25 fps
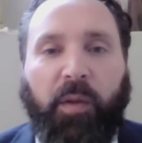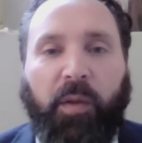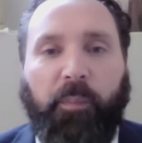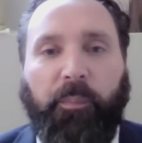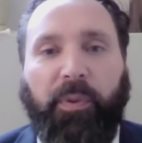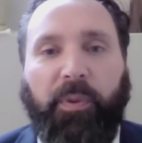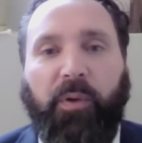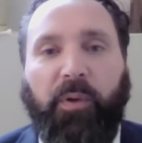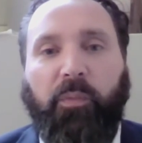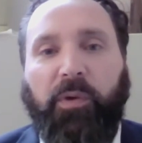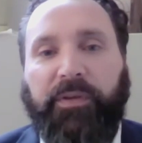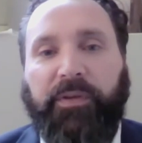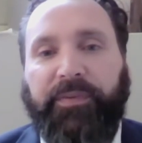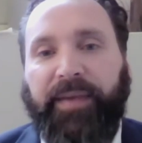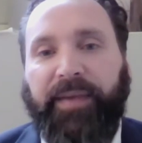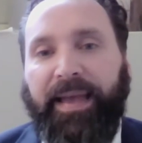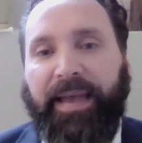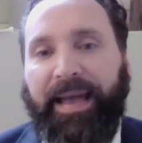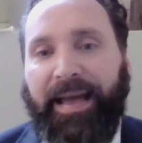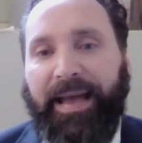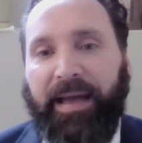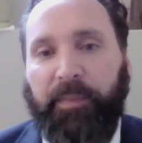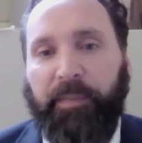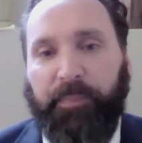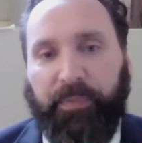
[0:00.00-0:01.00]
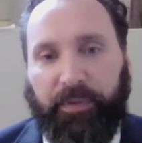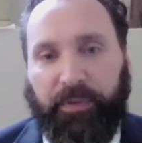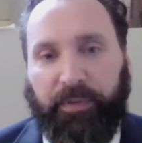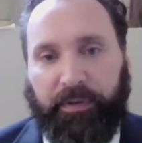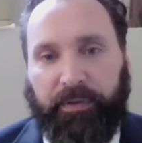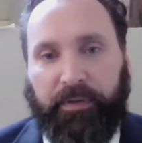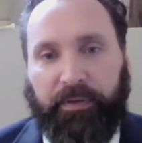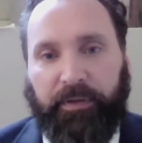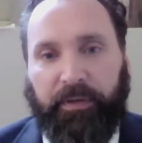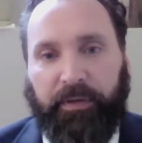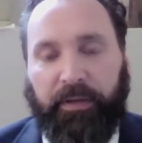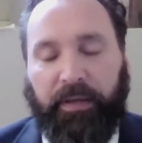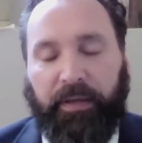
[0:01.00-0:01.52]
But what's
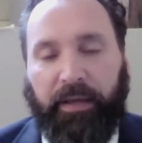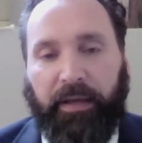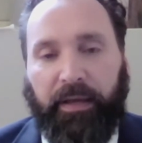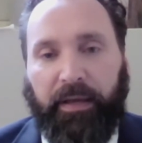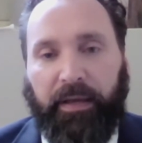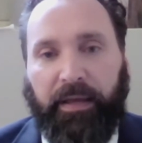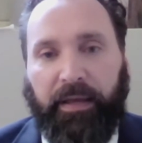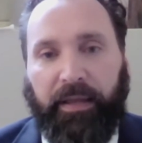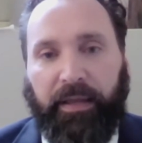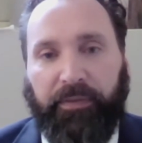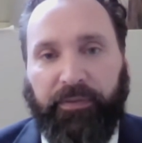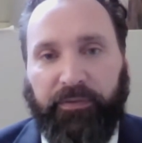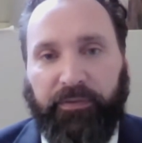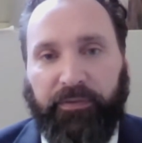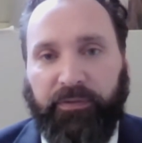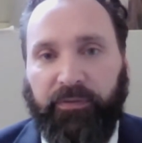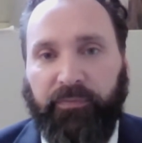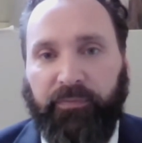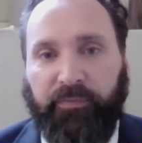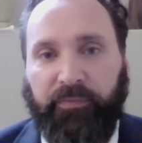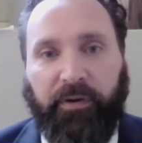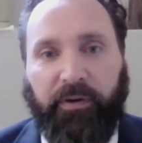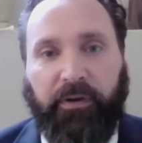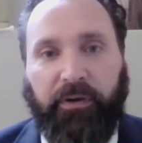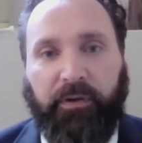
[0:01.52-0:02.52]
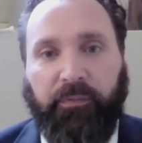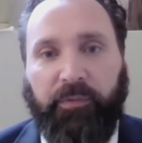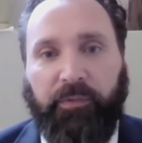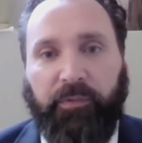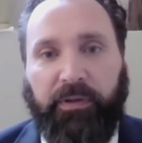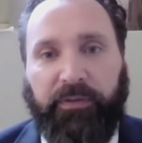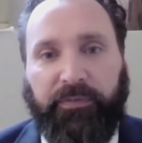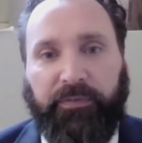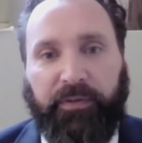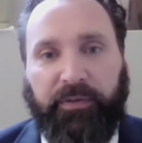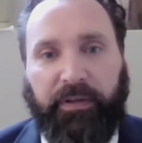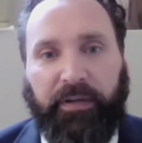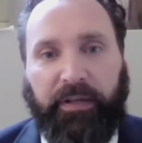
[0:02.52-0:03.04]
happened, and this is very
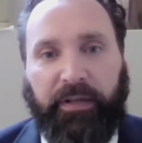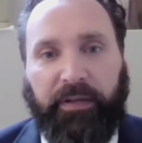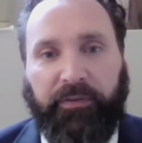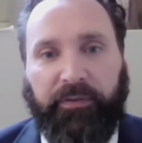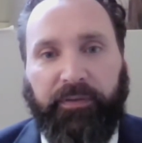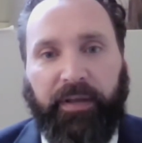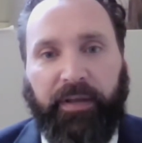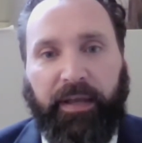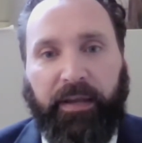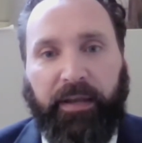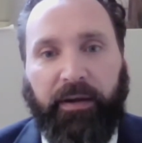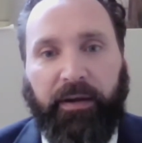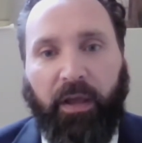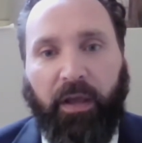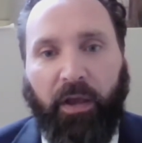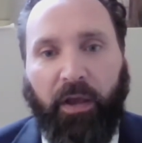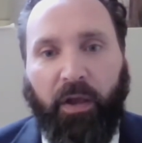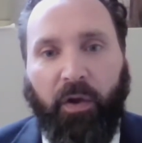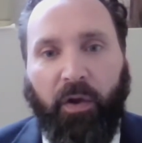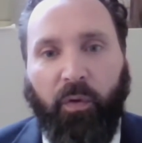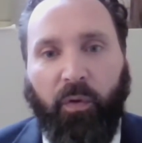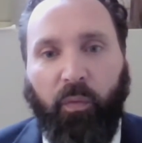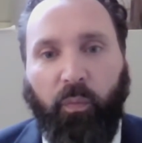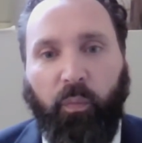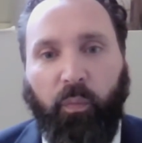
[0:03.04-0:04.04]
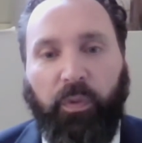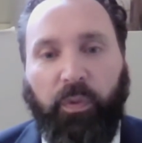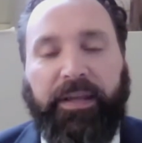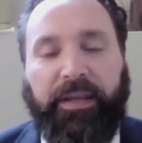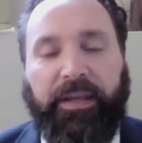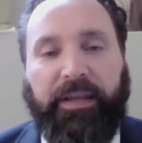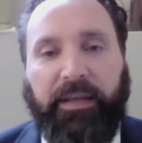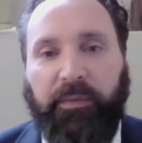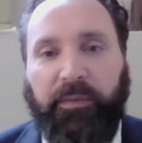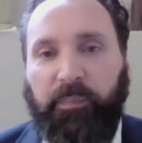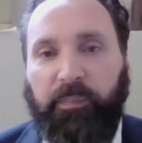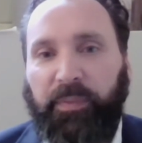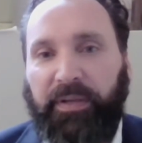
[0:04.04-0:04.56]
recent, is that we
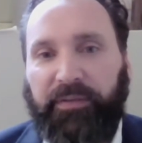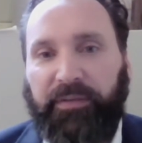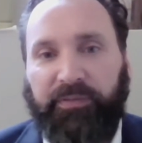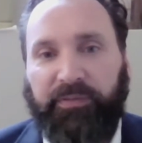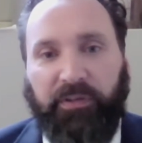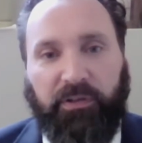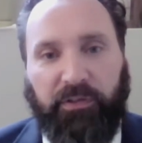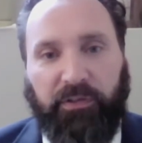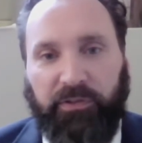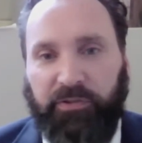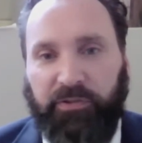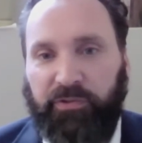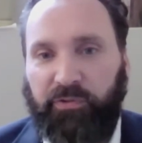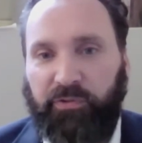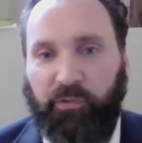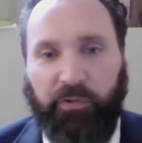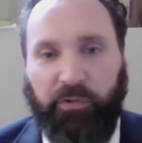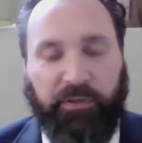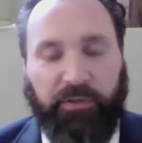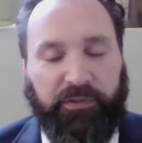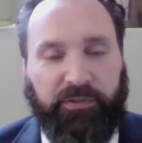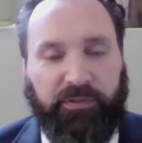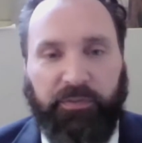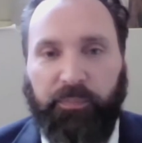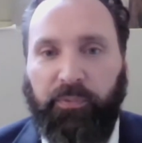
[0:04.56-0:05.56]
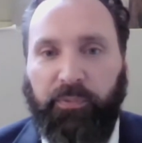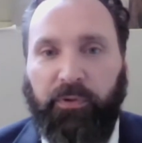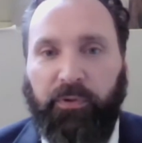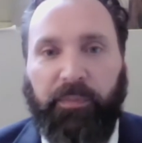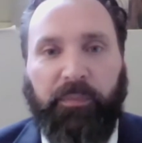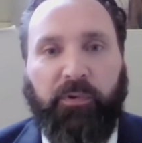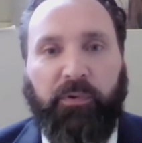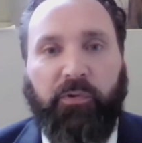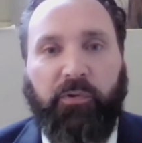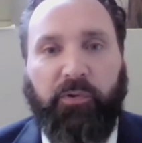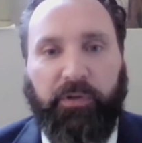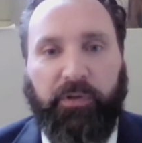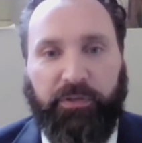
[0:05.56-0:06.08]
can basically sort
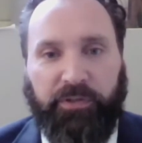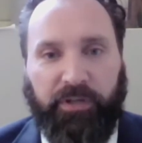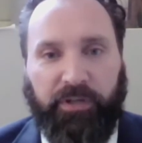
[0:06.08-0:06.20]
Supreme Court